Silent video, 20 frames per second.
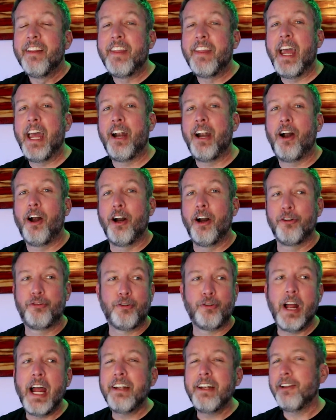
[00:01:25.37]
that are
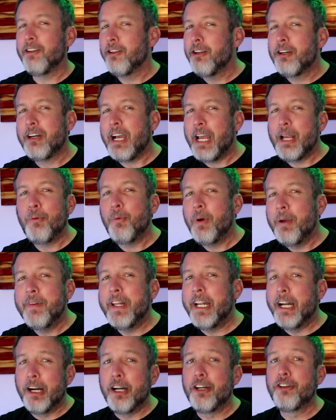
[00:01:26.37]
trying to look like
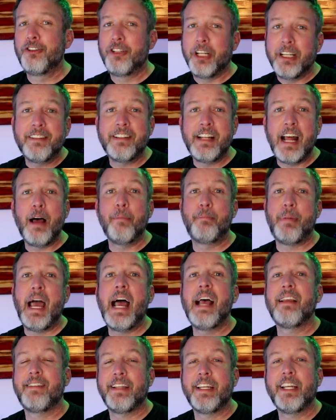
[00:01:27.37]
women and are just not
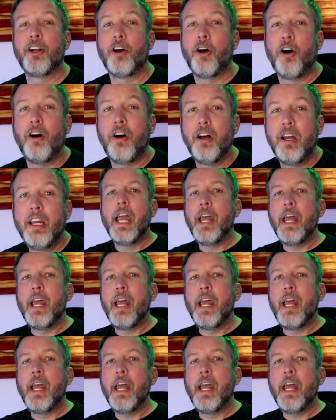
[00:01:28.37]
passing at all.